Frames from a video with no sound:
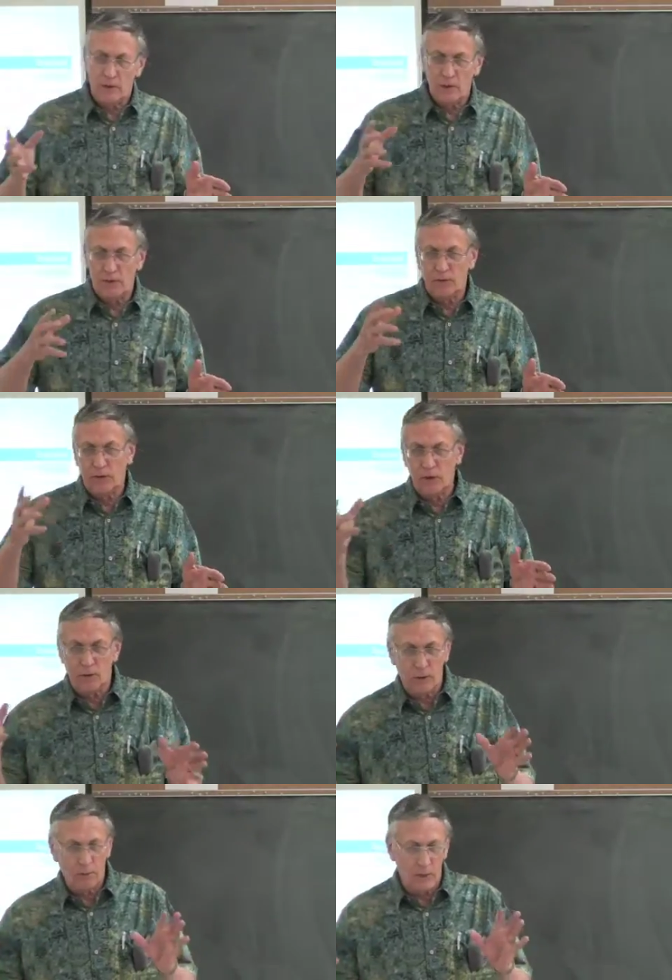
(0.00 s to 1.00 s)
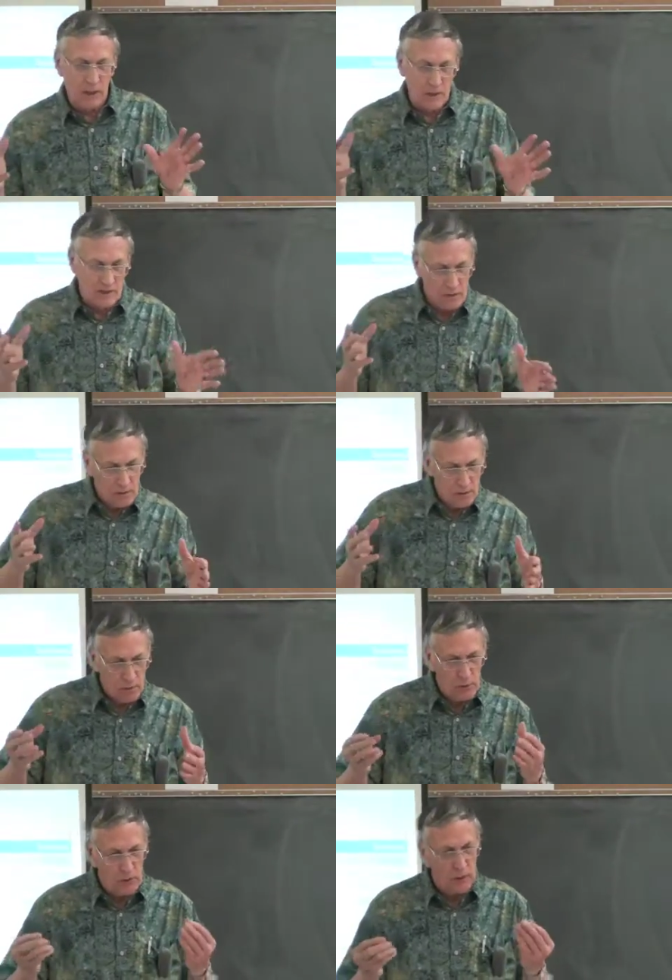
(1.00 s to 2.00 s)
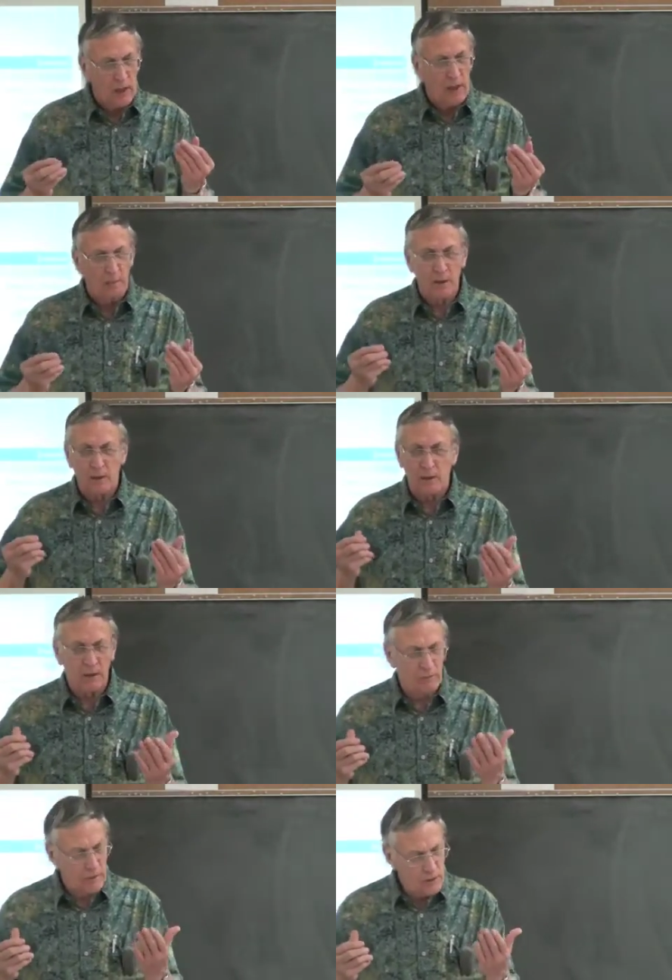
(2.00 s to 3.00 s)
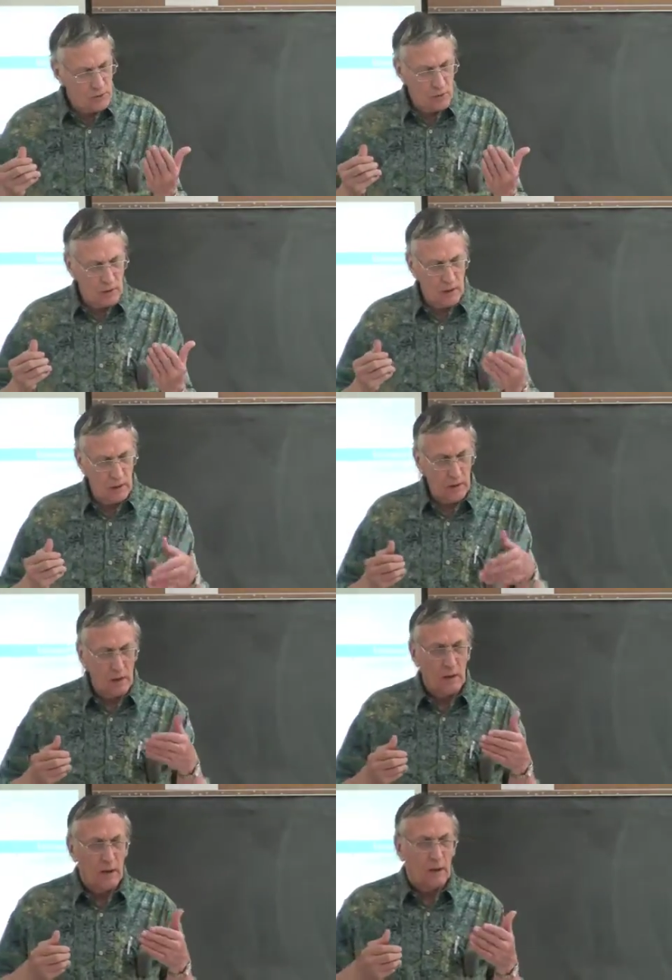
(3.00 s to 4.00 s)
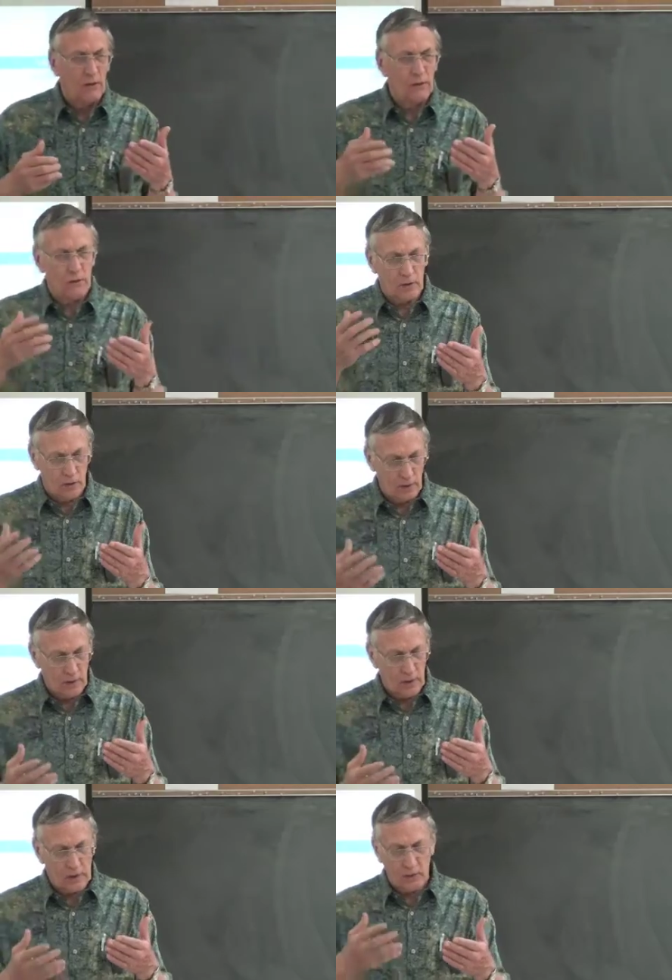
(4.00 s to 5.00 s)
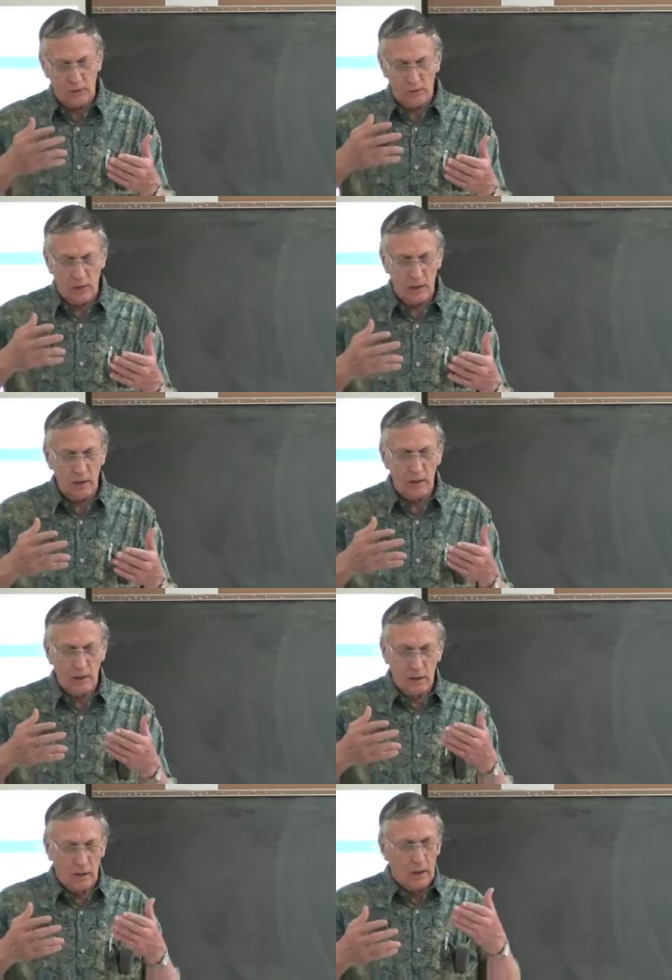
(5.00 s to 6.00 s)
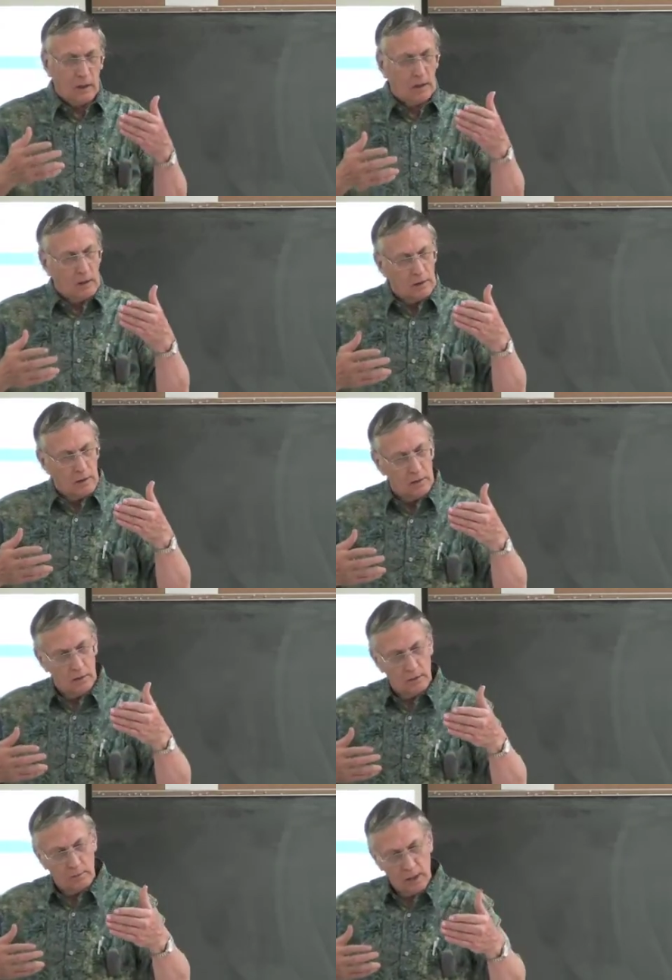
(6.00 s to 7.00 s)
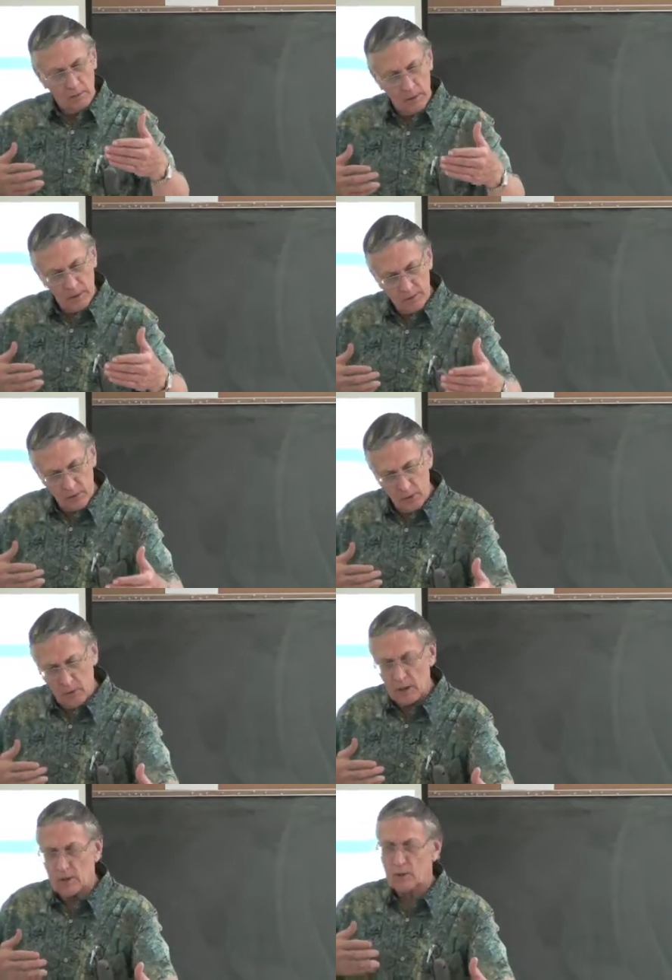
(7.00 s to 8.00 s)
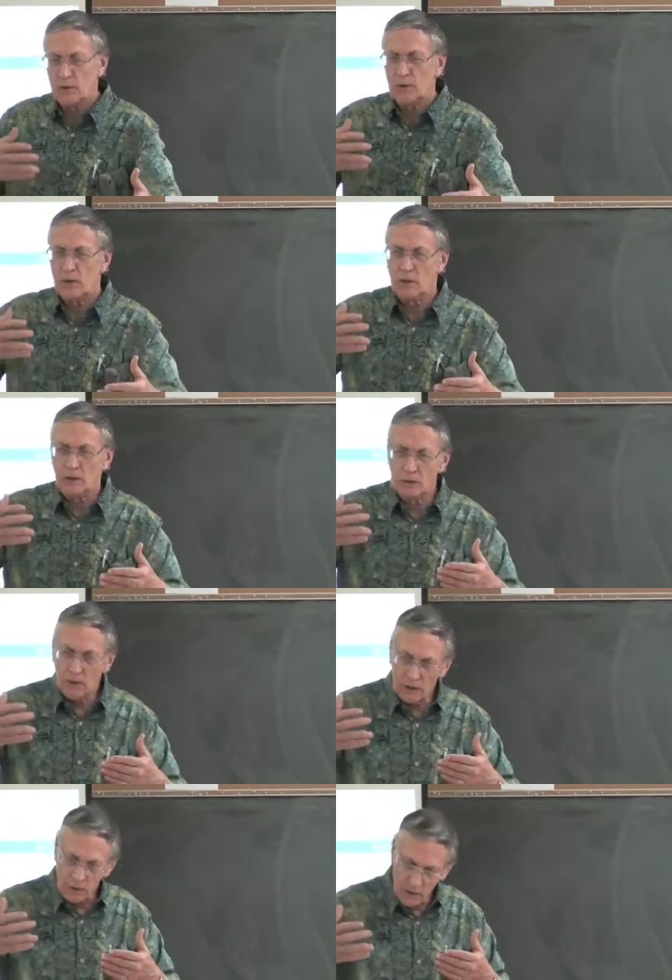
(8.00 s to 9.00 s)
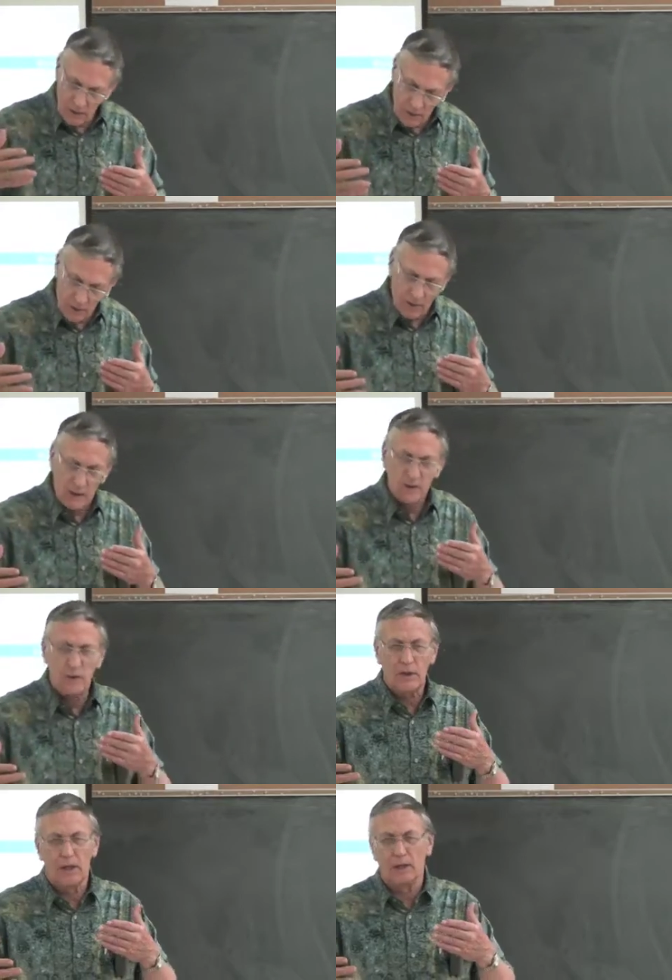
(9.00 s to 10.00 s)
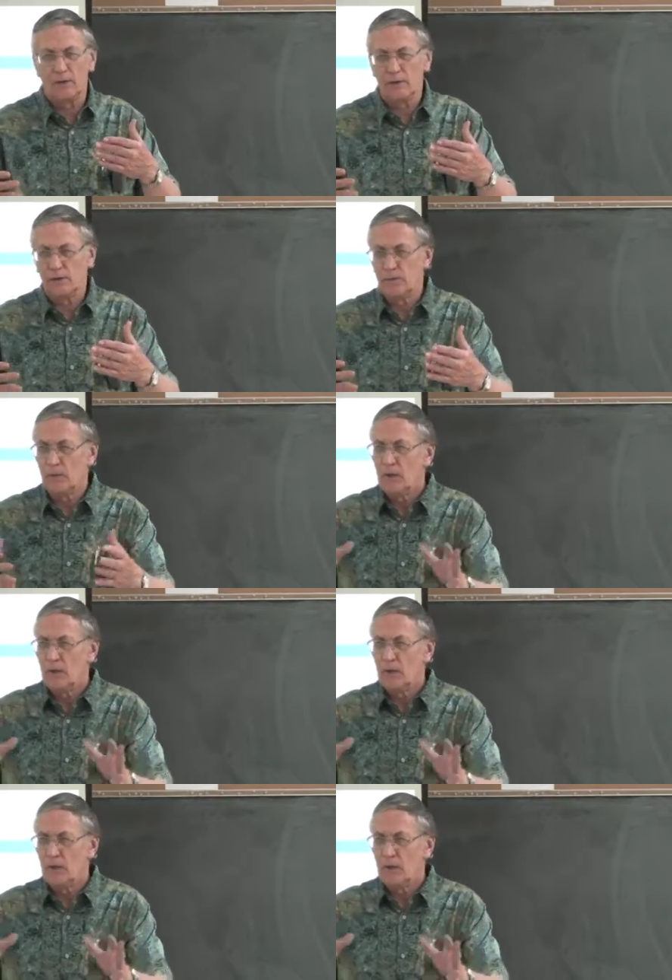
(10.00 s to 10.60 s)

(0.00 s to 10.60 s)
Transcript: You know, there's a going price and you work it. But eventually, there's a contract that say, I pay so much and you get the title deeds to the house.